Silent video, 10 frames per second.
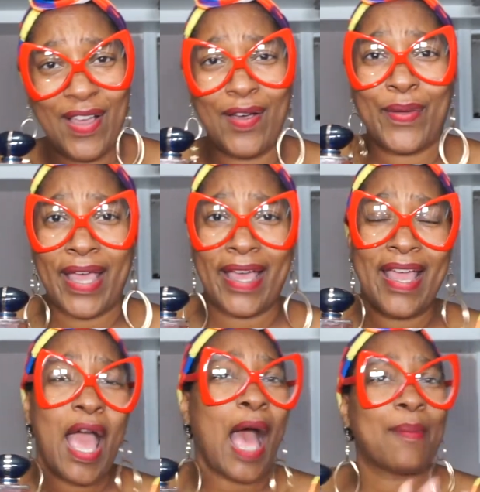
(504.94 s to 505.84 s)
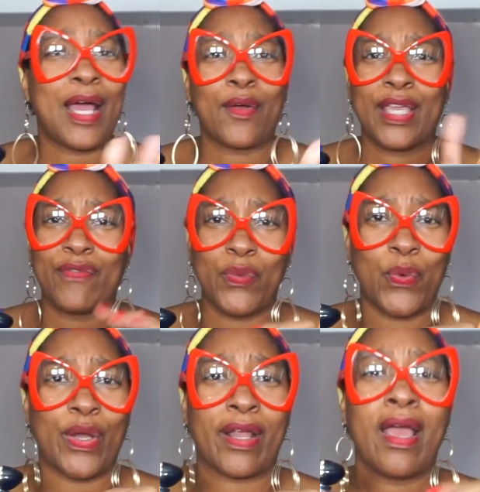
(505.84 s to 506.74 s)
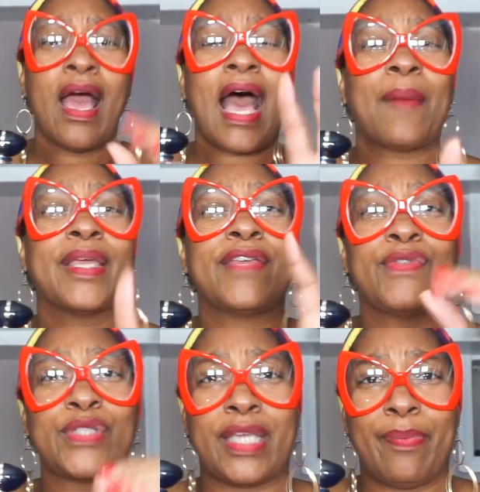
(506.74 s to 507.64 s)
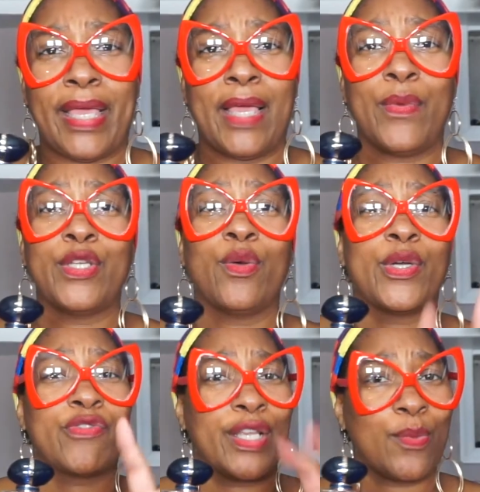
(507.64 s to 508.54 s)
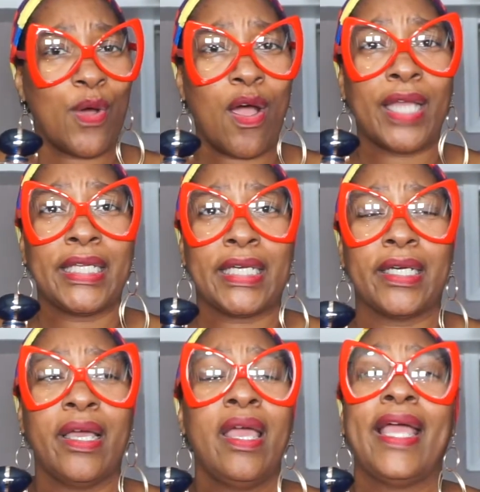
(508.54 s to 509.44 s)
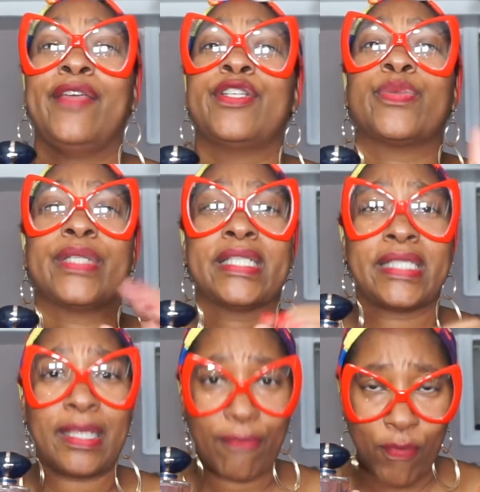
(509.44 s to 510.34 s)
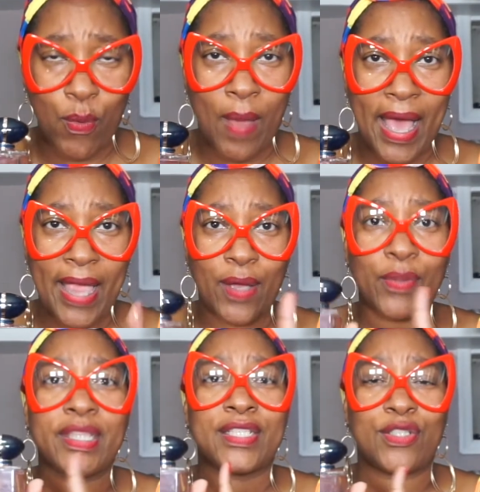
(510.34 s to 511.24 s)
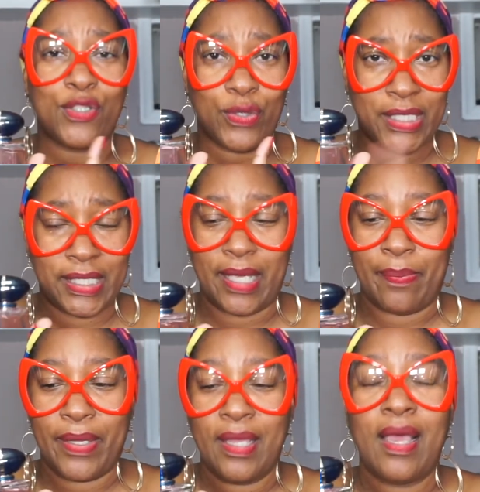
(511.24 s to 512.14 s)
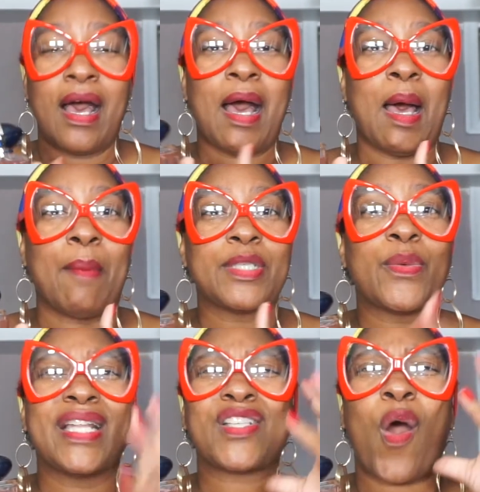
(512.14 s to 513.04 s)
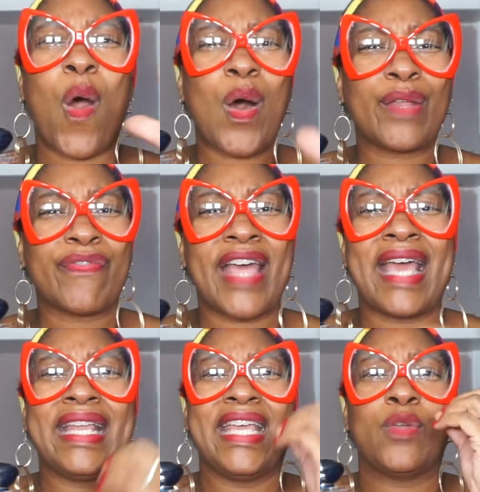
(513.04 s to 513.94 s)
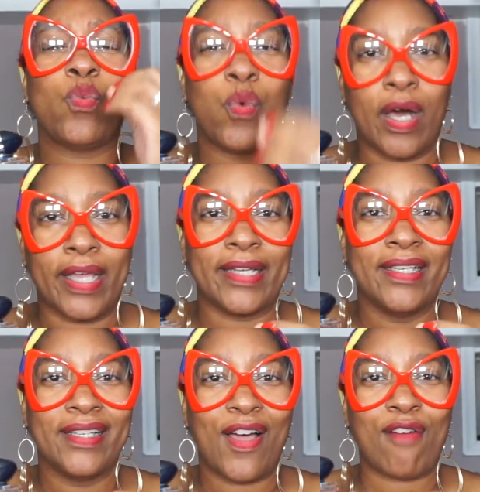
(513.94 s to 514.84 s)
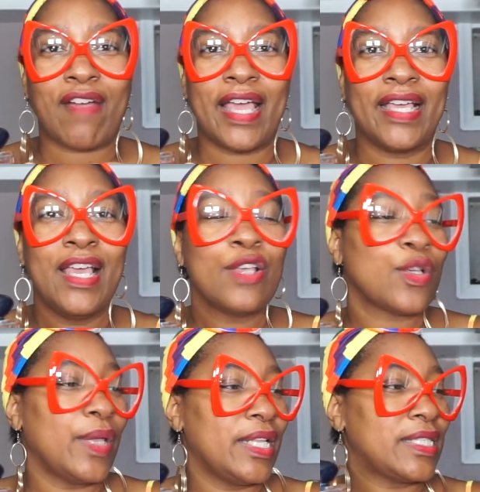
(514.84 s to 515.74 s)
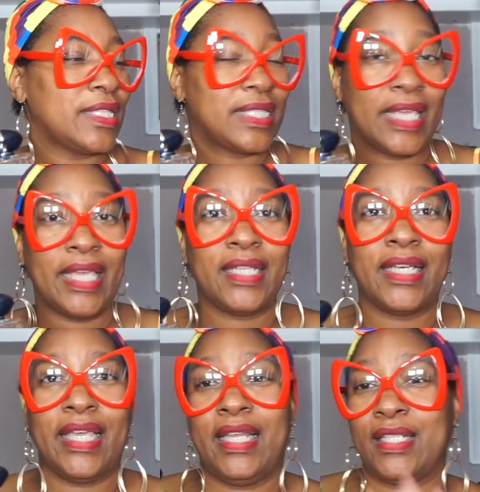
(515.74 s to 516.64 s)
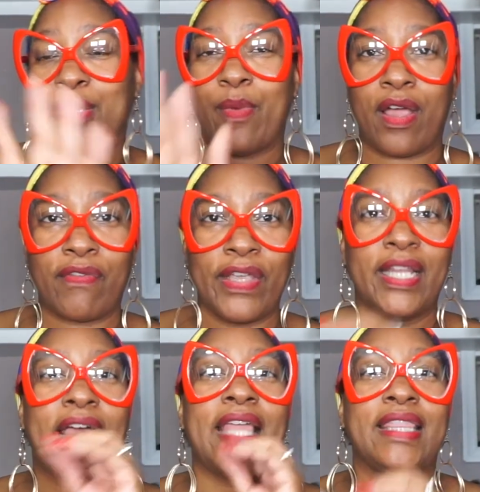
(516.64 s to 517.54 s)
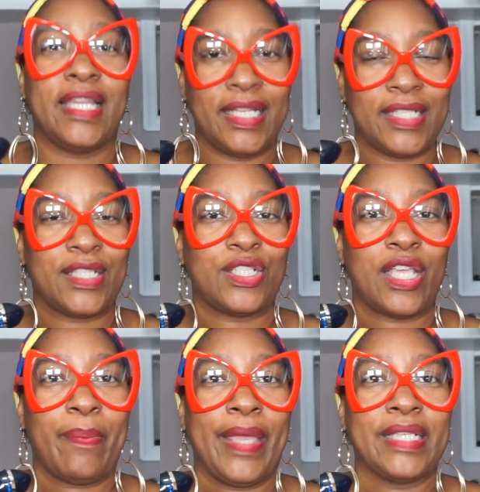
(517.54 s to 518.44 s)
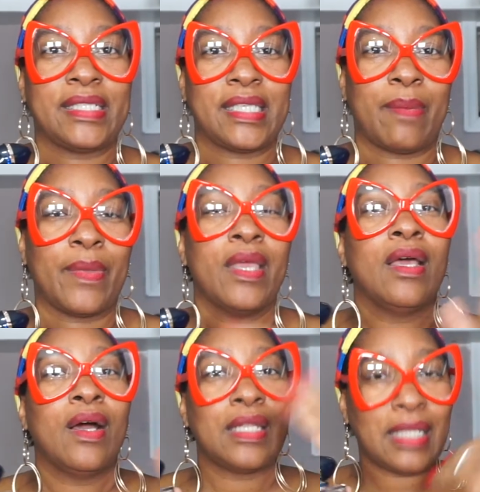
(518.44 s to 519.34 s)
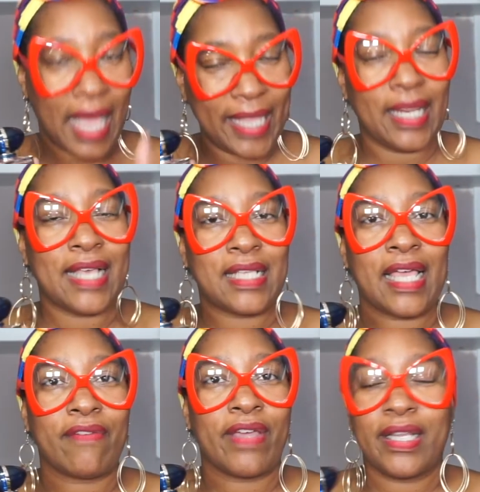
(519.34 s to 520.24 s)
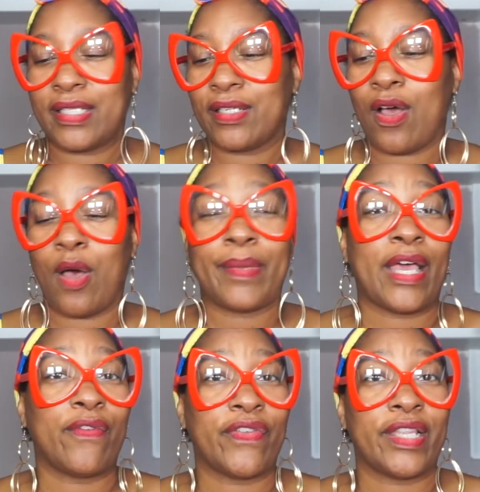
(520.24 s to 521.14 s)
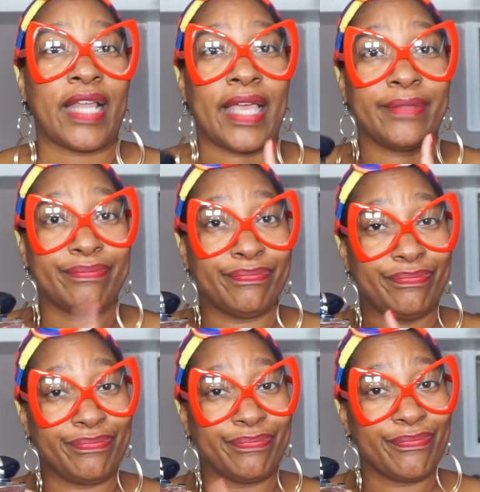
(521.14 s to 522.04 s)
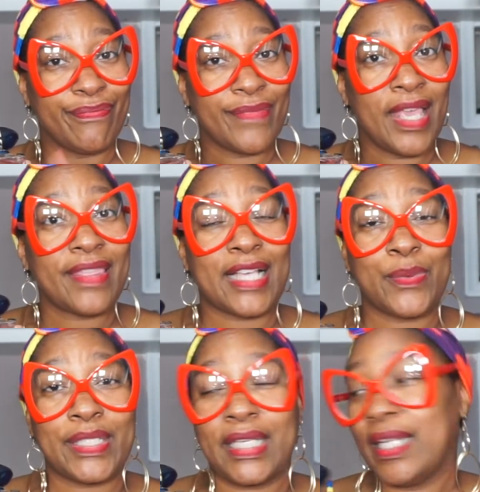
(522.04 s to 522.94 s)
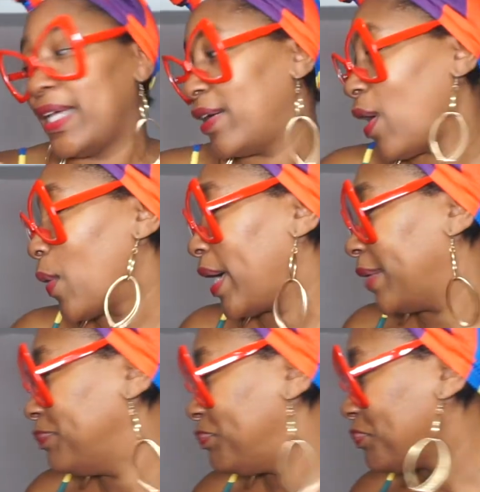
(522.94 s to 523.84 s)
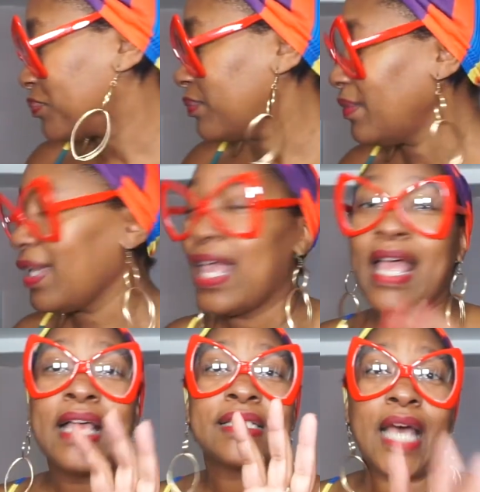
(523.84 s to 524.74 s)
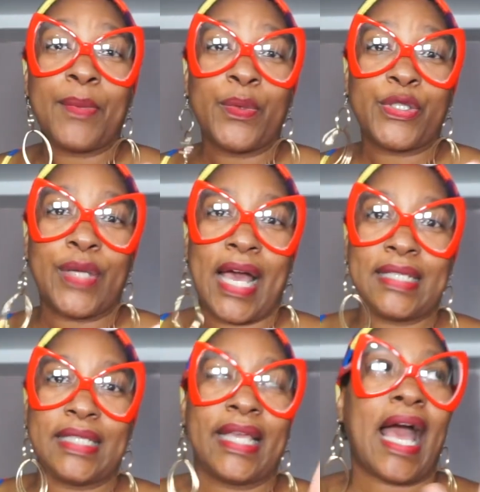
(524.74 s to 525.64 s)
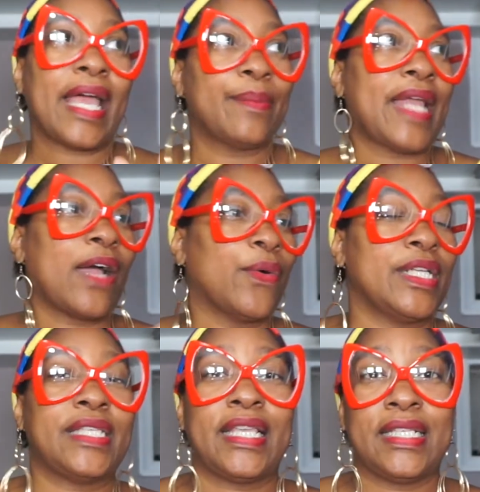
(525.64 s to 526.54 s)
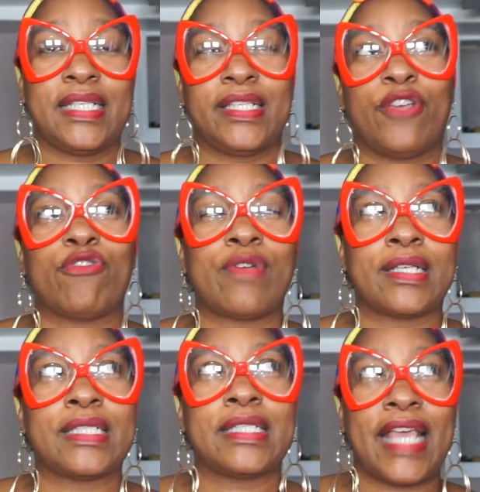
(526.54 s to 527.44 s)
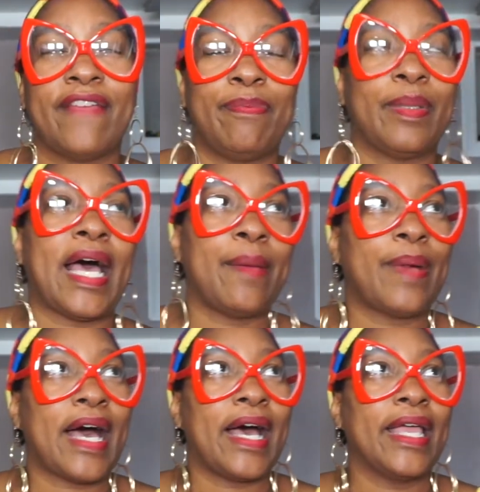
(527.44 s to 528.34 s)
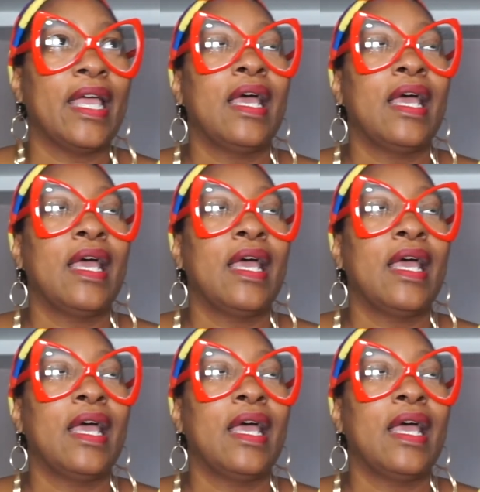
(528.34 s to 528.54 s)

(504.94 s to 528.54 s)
Okay, I'm not gonna give you water. I'm gonna give you champagne. When you don't want to drink no more hard liquor and you just want to sip for a while, this is your sip. Um, so it is all of that in one. All right, so it is the tequila, it is the margarita, and then it is the champagne sip light as I get ready to calm down for the night. That's what's in here. Okay, tell me what you guys think. I am not going to say this is a, a safe blind buy,